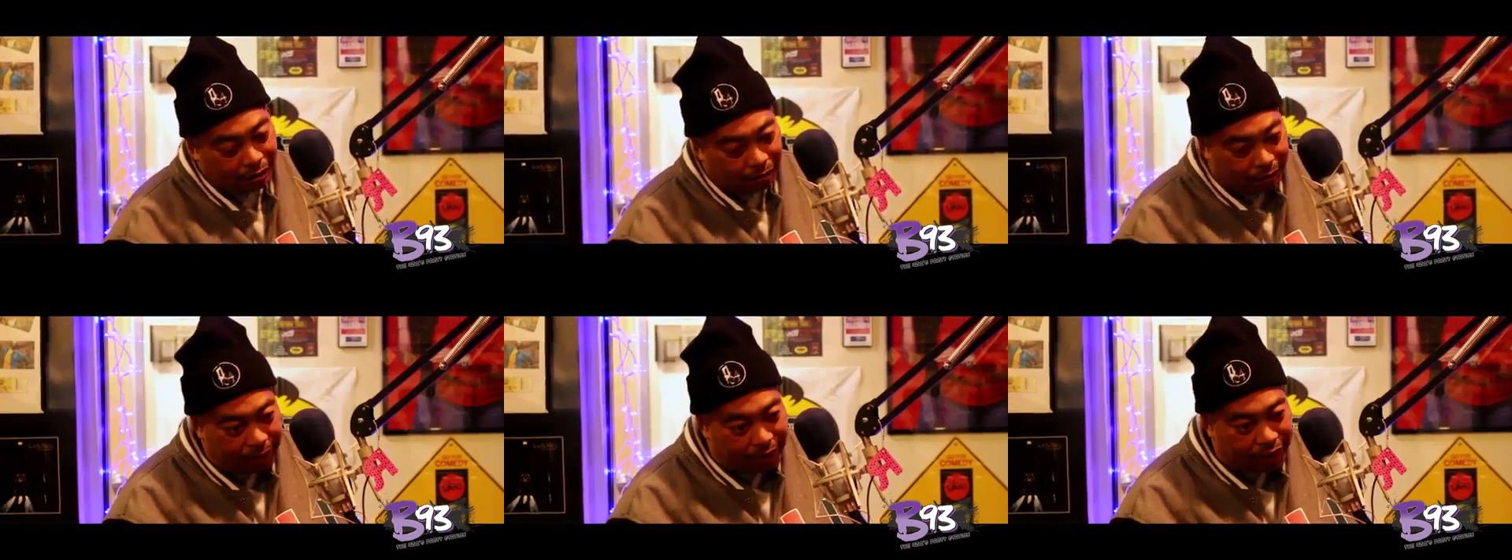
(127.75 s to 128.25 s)

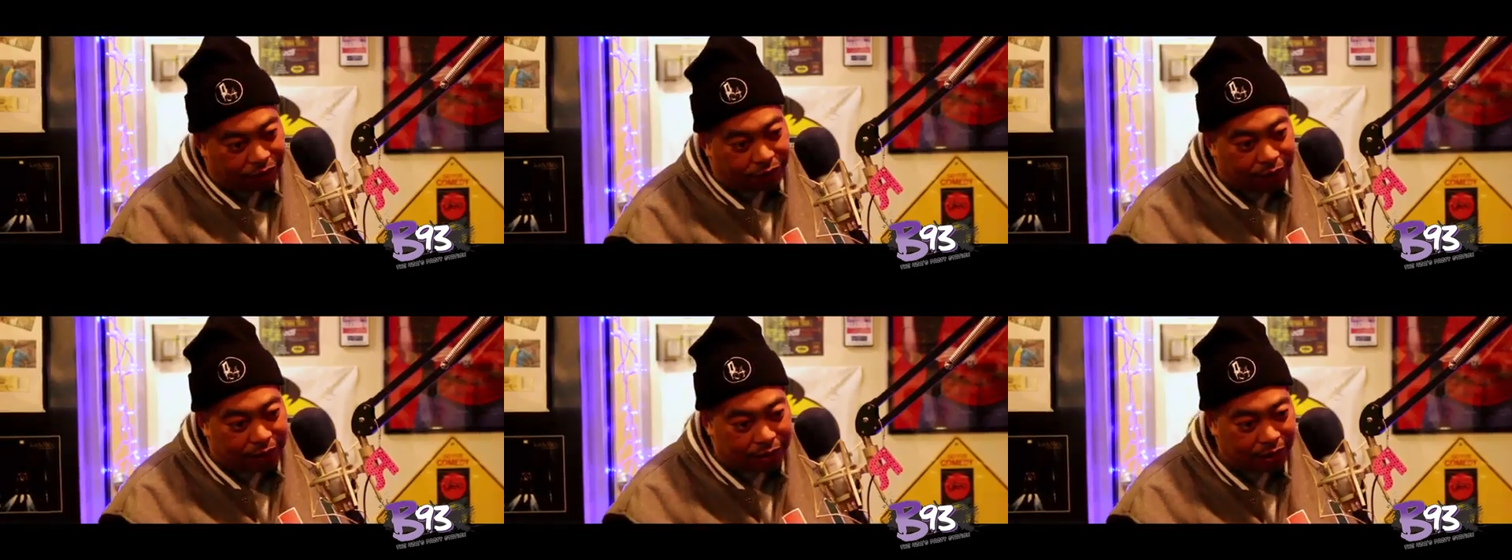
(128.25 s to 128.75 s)
we just
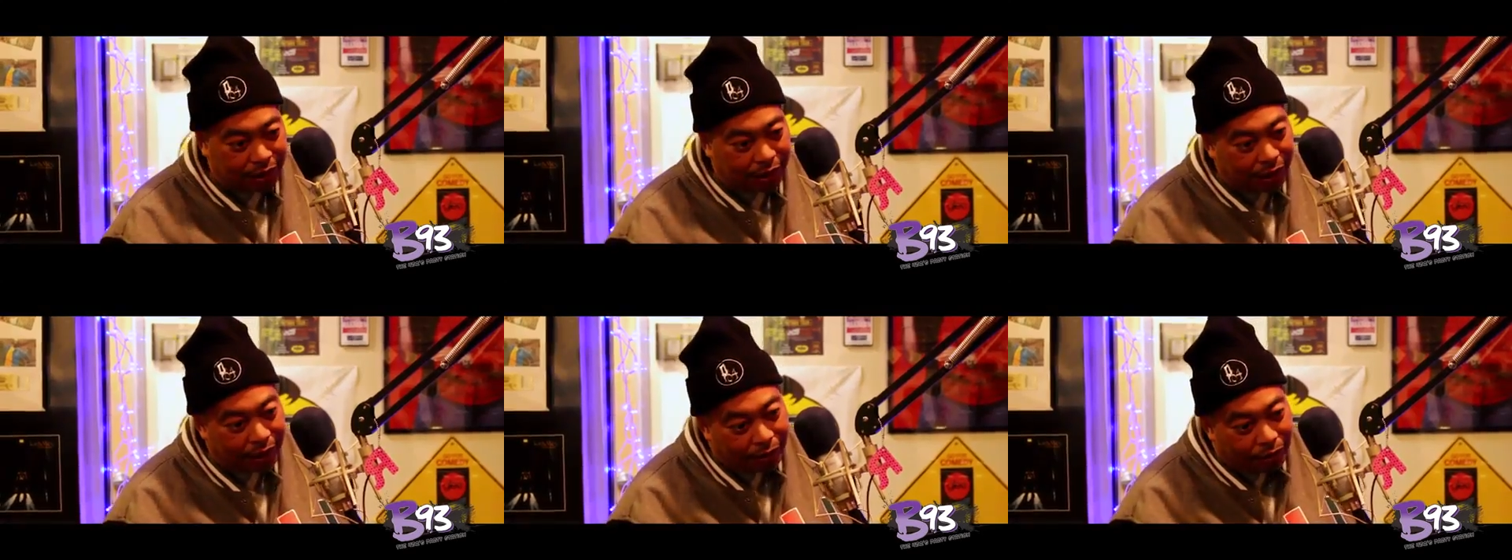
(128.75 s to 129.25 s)
faced it
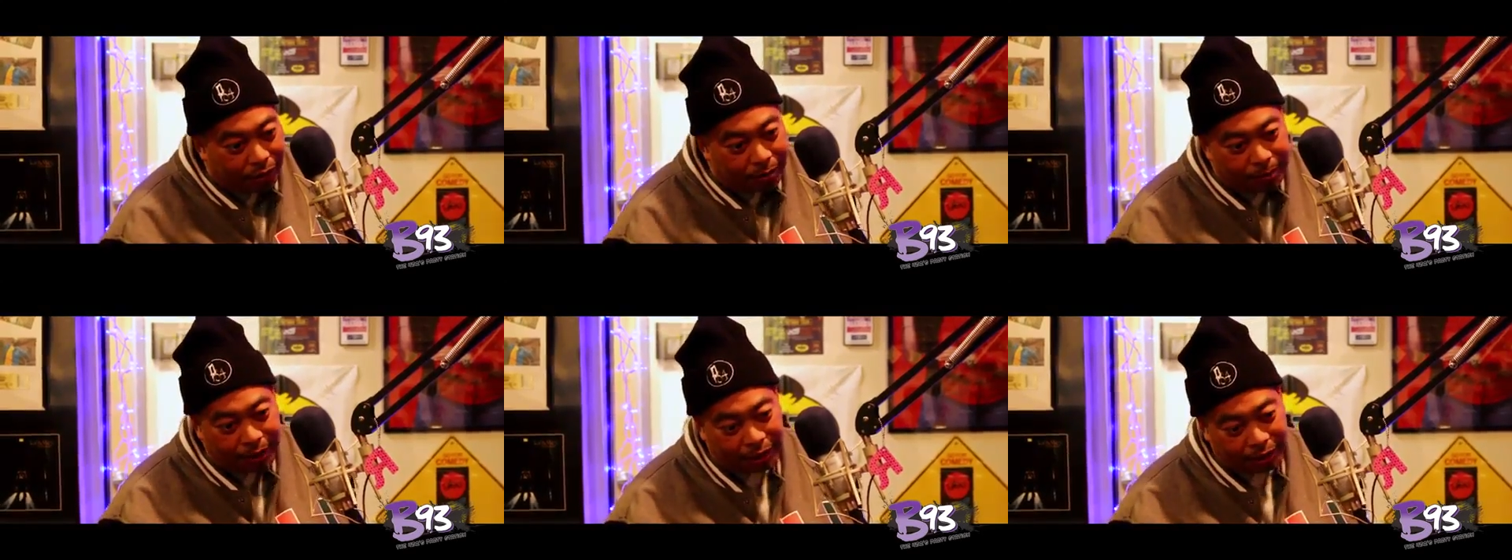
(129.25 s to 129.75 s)
head on
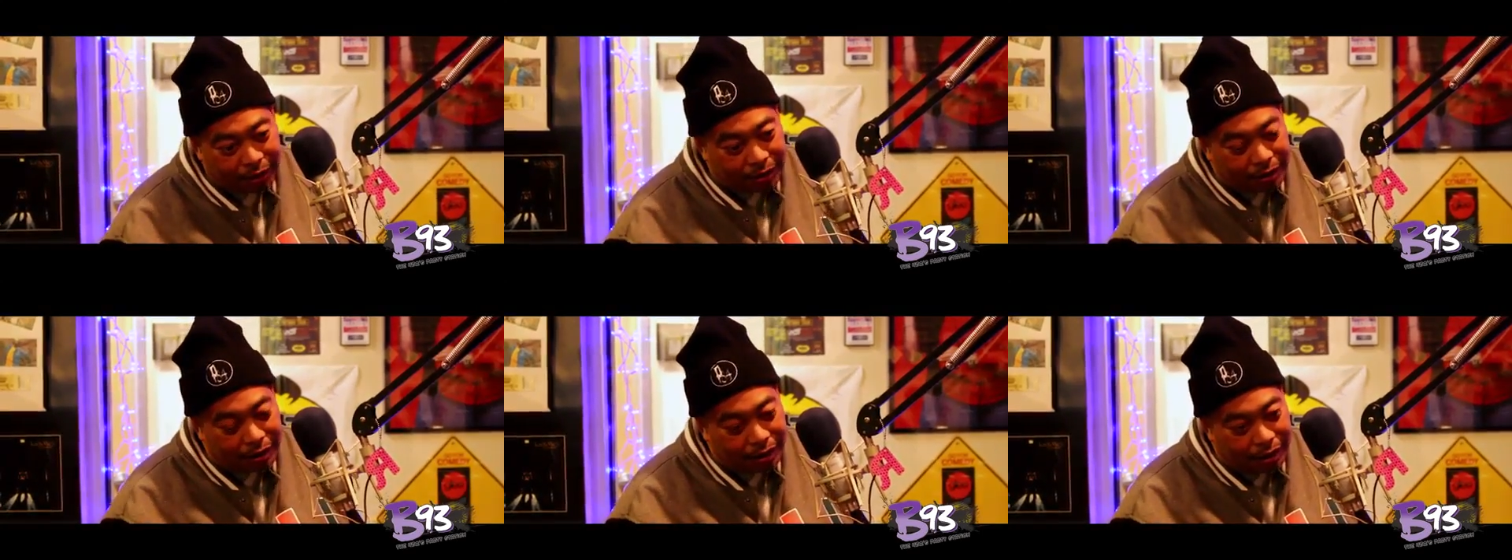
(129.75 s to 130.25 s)

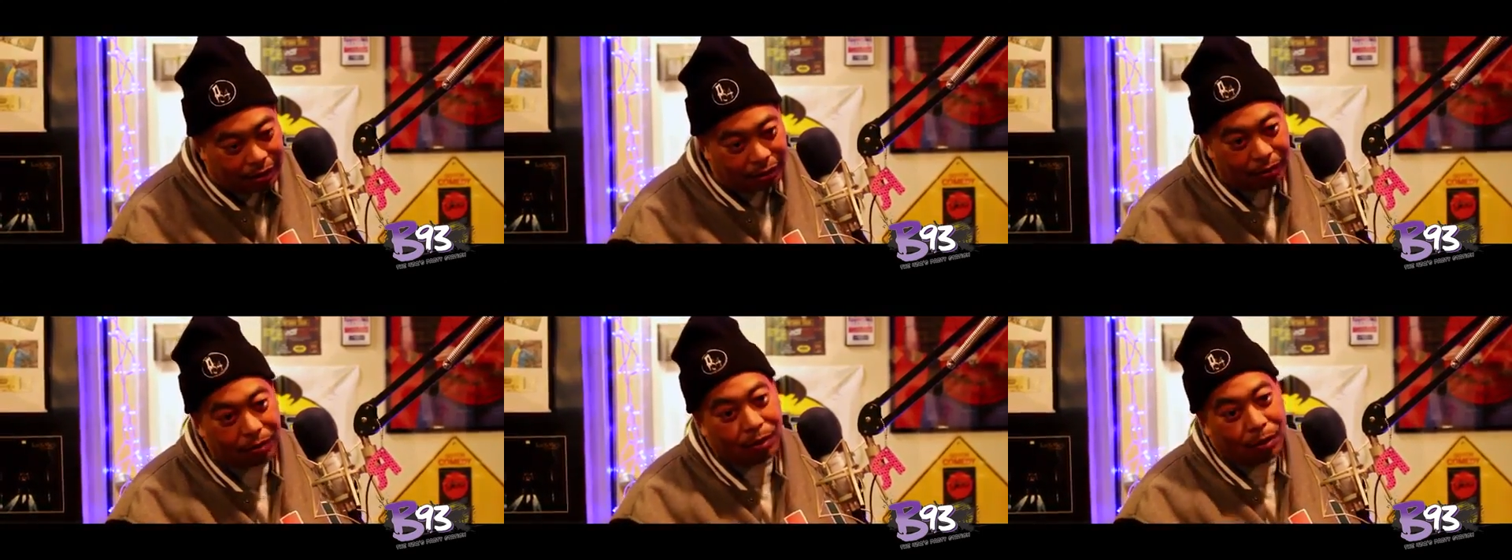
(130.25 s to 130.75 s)
because, you know,